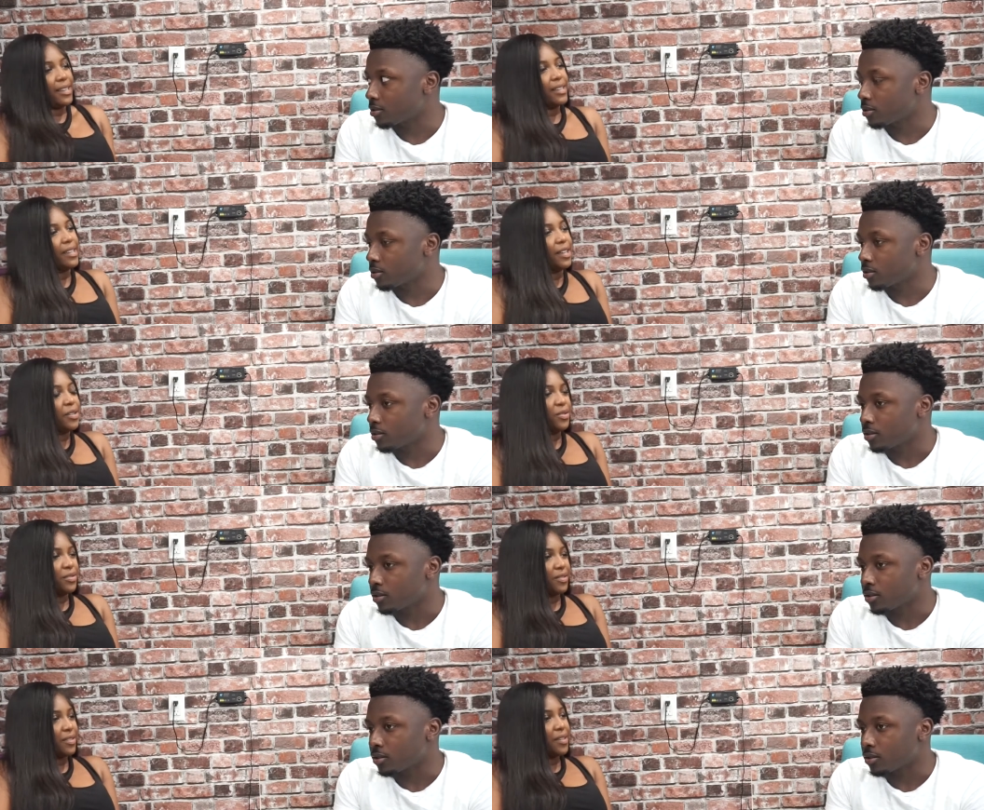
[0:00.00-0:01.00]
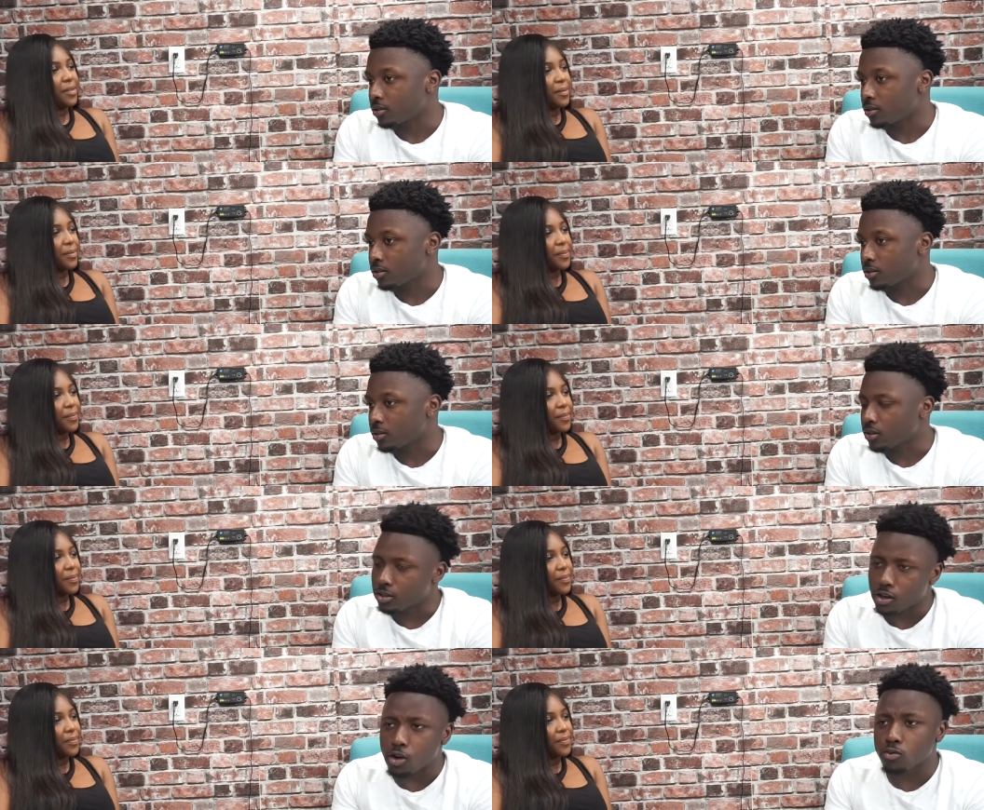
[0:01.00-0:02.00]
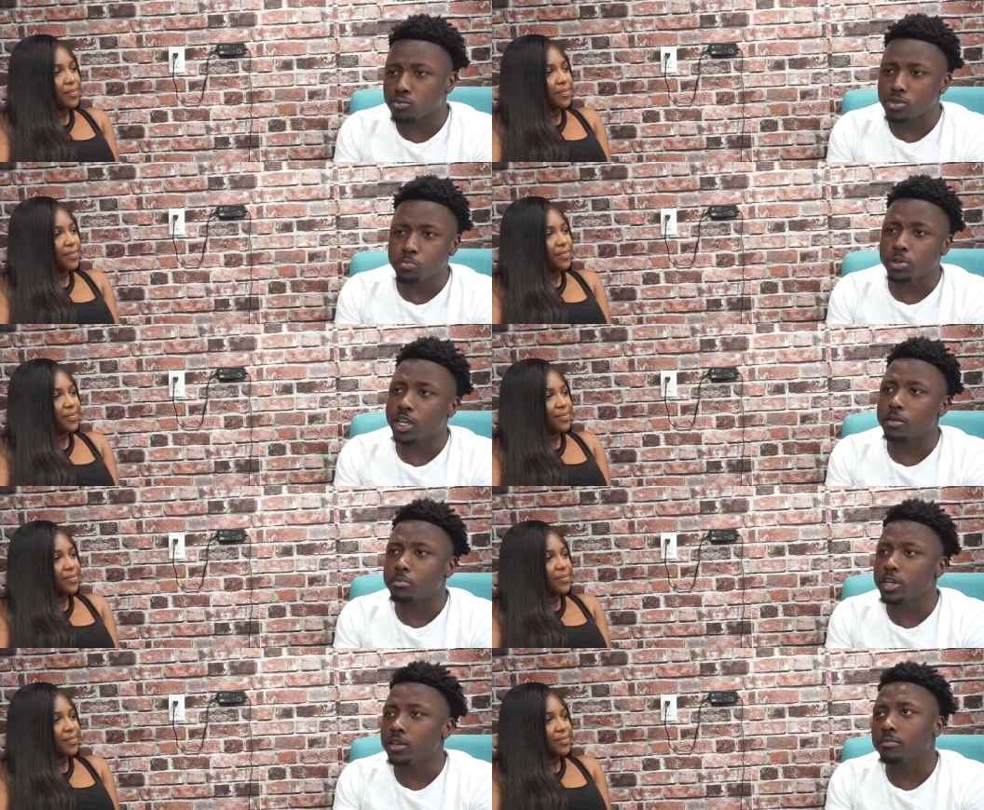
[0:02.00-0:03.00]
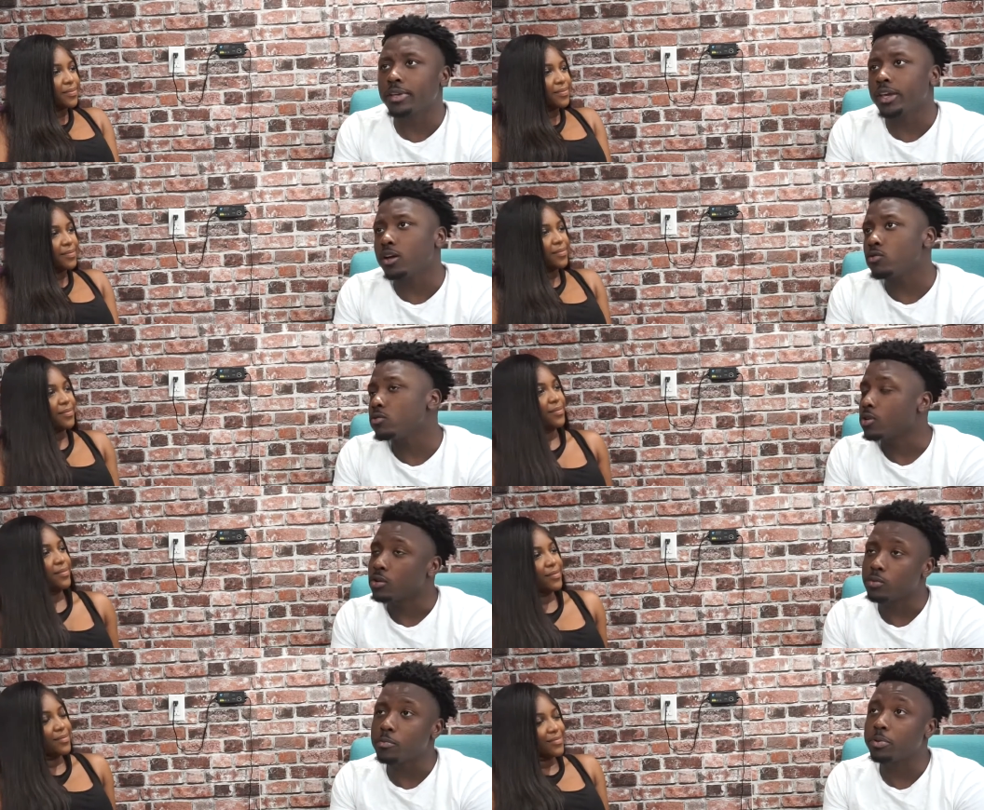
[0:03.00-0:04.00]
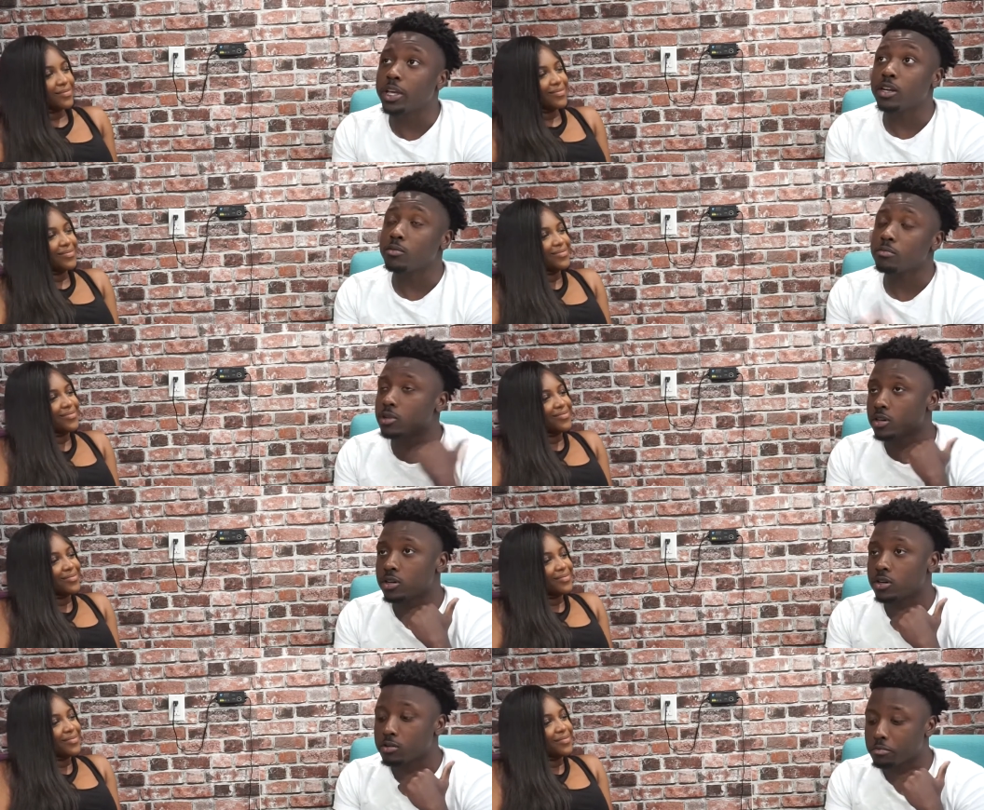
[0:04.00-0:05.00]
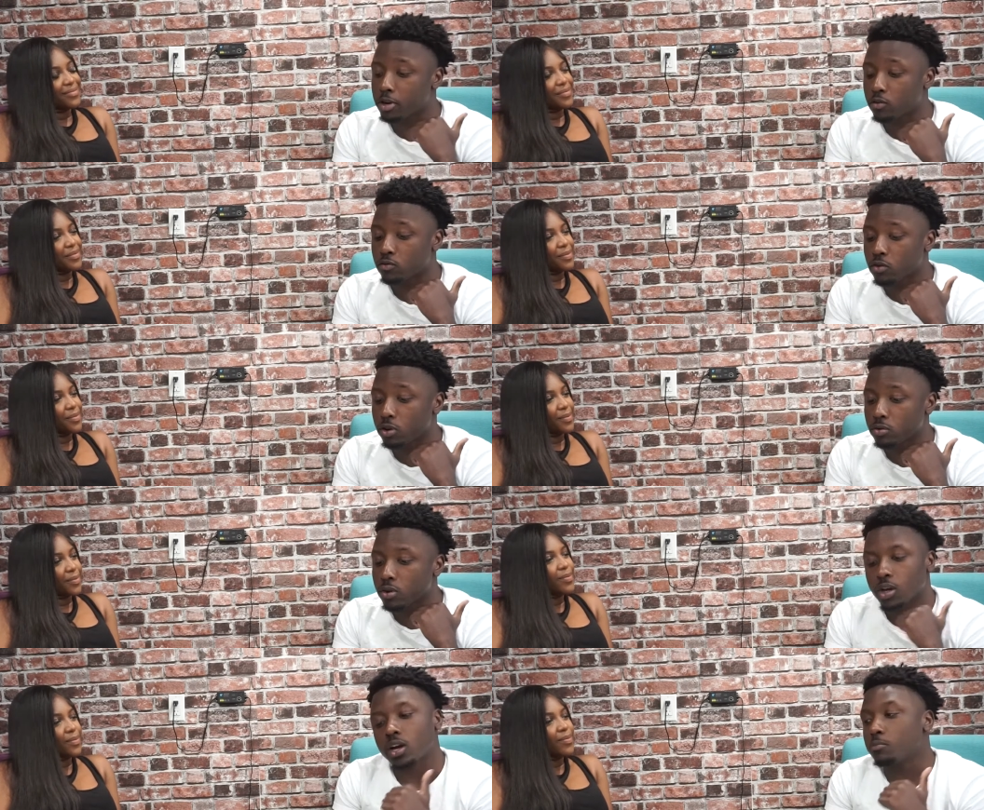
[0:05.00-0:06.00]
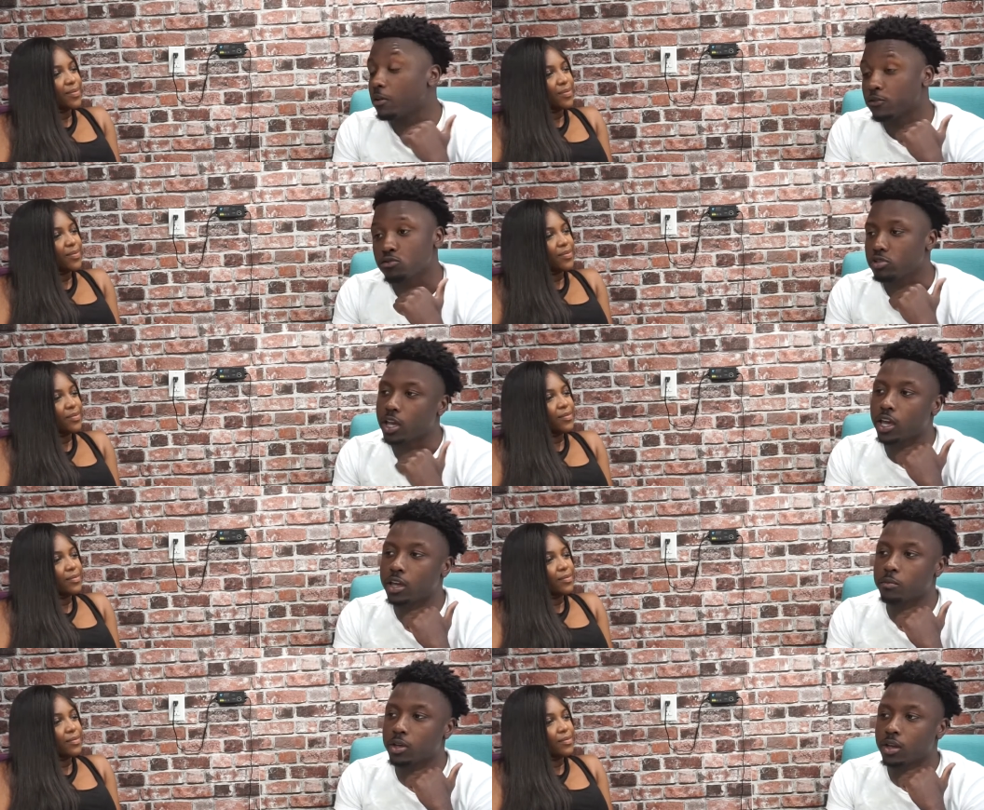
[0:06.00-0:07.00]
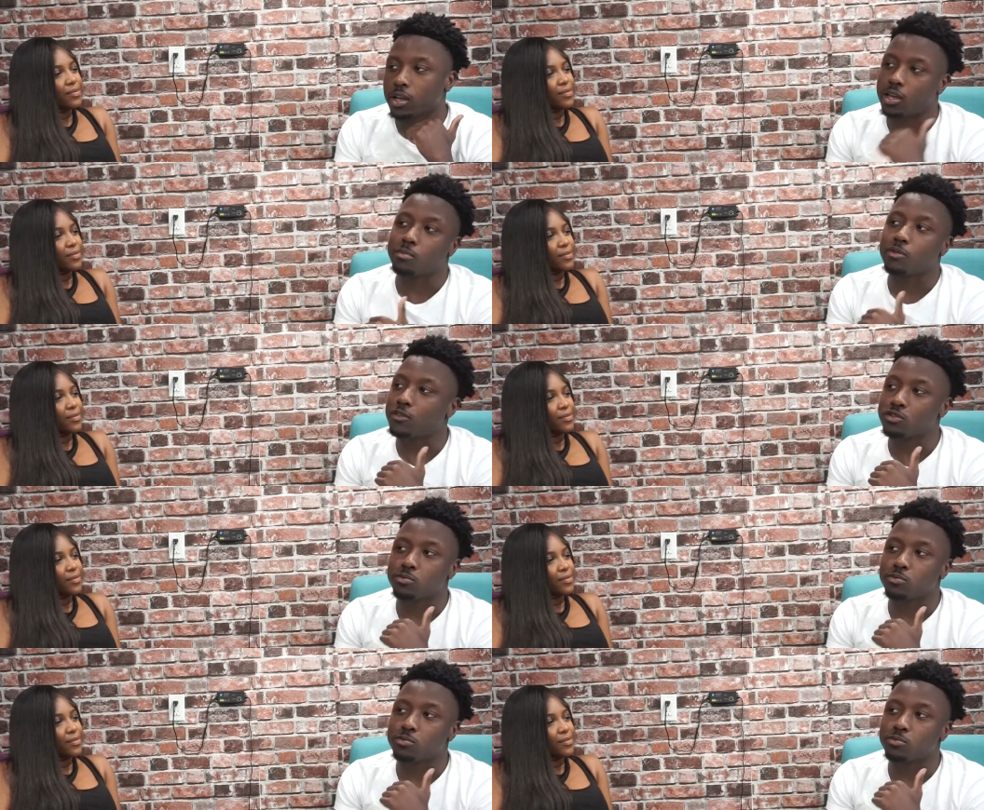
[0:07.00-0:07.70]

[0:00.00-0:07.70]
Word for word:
Speaker 1: and Coach Run.
Speaker 2: Oh, we played BNBL. We played up uh, Mount Royal. All right, my first game. I had my first